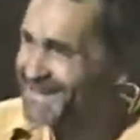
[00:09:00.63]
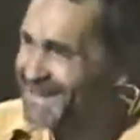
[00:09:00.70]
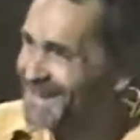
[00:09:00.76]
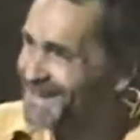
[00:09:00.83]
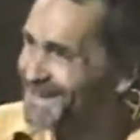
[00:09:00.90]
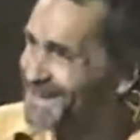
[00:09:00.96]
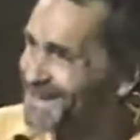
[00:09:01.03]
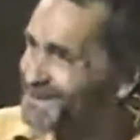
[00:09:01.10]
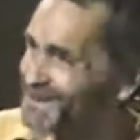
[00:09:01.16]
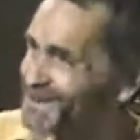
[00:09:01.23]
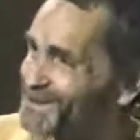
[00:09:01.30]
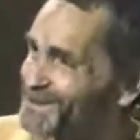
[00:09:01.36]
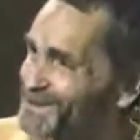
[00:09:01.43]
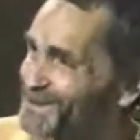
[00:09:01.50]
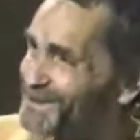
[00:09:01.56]
saying
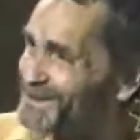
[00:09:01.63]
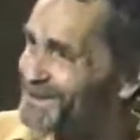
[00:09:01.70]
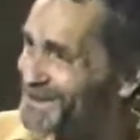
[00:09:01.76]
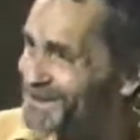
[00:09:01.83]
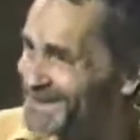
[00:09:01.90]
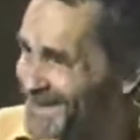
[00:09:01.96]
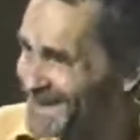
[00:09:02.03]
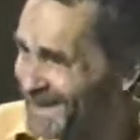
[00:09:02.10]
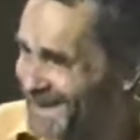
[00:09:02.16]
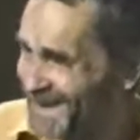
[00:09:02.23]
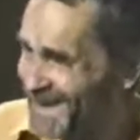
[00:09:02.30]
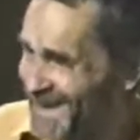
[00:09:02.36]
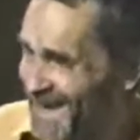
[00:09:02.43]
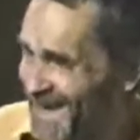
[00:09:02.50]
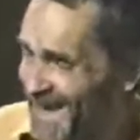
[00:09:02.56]
that curse word.
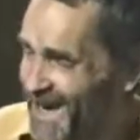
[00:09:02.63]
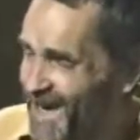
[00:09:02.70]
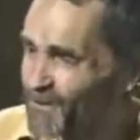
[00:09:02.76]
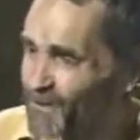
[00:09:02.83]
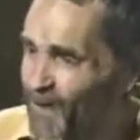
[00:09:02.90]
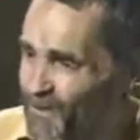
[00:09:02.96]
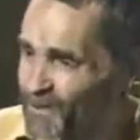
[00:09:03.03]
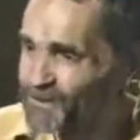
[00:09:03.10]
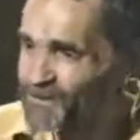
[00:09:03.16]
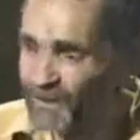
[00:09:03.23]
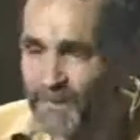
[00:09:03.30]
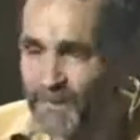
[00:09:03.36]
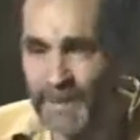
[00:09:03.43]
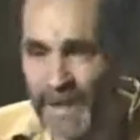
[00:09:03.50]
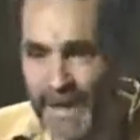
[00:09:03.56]
And I've always
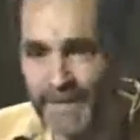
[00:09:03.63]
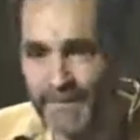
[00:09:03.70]
felt